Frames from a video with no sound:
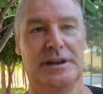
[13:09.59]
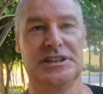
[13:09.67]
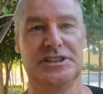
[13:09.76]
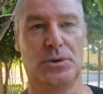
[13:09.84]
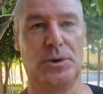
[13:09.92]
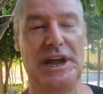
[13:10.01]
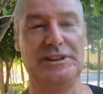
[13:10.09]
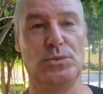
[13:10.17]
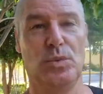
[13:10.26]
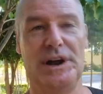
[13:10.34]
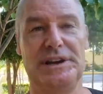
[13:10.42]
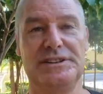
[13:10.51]
So we had to
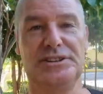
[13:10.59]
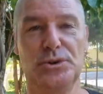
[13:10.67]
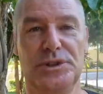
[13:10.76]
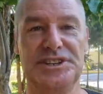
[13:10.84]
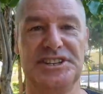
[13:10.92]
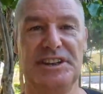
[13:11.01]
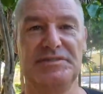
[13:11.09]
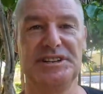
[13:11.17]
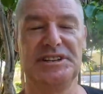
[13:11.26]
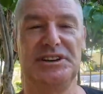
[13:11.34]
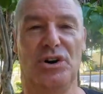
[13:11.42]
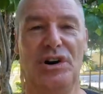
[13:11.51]
wait until the
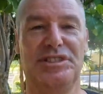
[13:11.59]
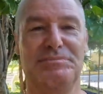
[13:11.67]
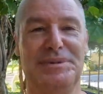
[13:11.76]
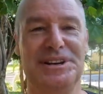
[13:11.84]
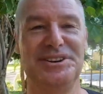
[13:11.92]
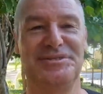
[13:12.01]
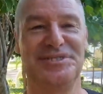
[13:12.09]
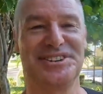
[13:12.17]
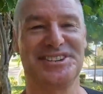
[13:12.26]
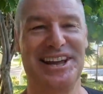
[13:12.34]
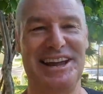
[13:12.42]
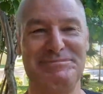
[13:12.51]
79th minute of
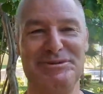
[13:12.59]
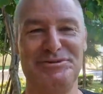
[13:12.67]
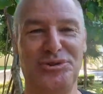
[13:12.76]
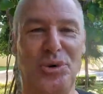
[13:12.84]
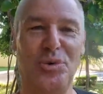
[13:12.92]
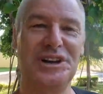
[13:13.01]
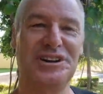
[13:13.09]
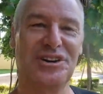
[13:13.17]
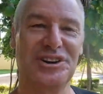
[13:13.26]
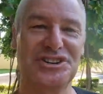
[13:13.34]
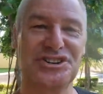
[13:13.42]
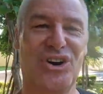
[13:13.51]
this game before we
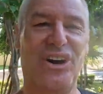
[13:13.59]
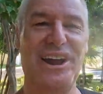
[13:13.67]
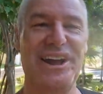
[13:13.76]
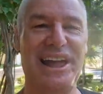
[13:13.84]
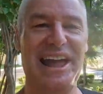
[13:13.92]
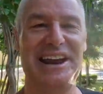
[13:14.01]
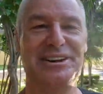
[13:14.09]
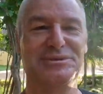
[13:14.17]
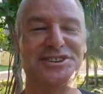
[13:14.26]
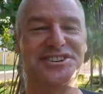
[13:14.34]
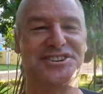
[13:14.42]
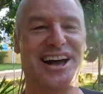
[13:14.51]
got a try, and it
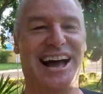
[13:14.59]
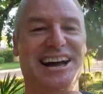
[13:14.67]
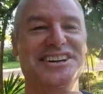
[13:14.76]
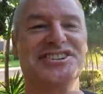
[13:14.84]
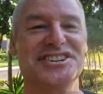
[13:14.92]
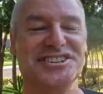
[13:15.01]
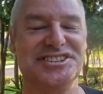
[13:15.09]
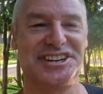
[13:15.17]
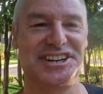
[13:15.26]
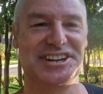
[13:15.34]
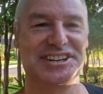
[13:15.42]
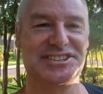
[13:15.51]
was to
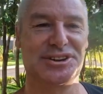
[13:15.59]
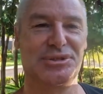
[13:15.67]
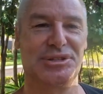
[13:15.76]
Argentina. So